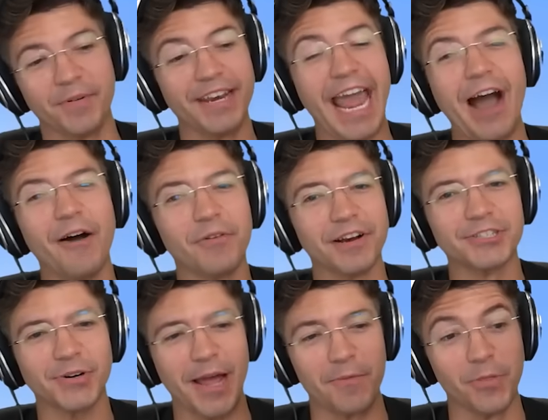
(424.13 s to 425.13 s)
Now I want to
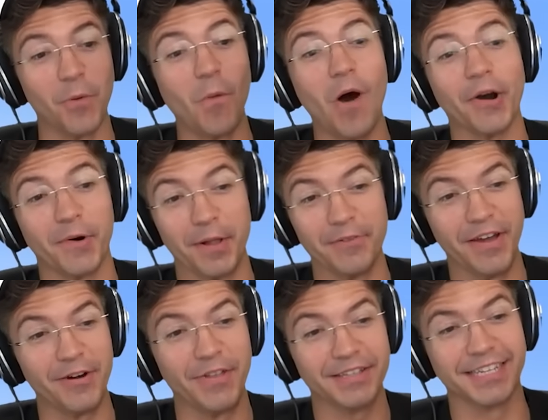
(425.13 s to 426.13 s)
try it with a water
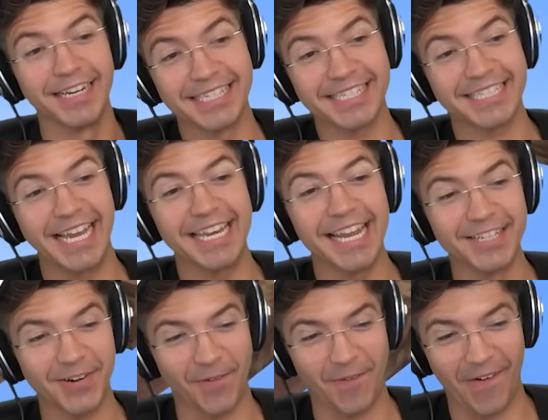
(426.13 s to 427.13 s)
elevator that's going to send us
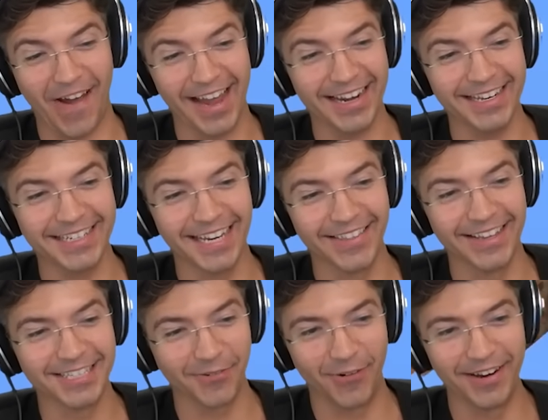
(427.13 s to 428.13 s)
right into
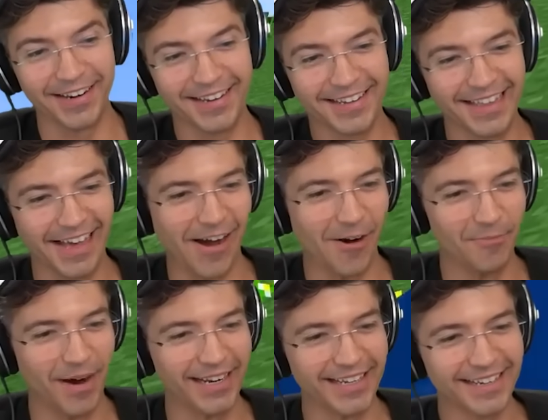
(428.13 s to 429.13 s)
this one. Oh,
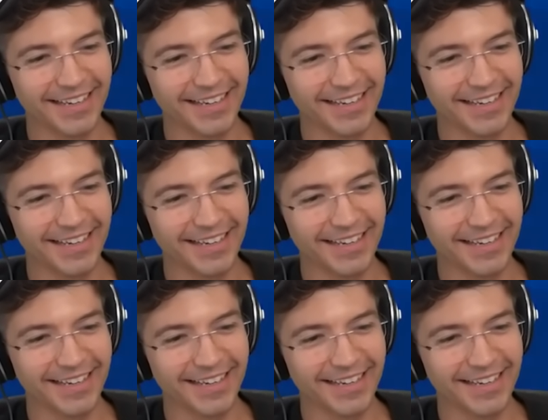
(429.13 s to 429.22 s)
buddy.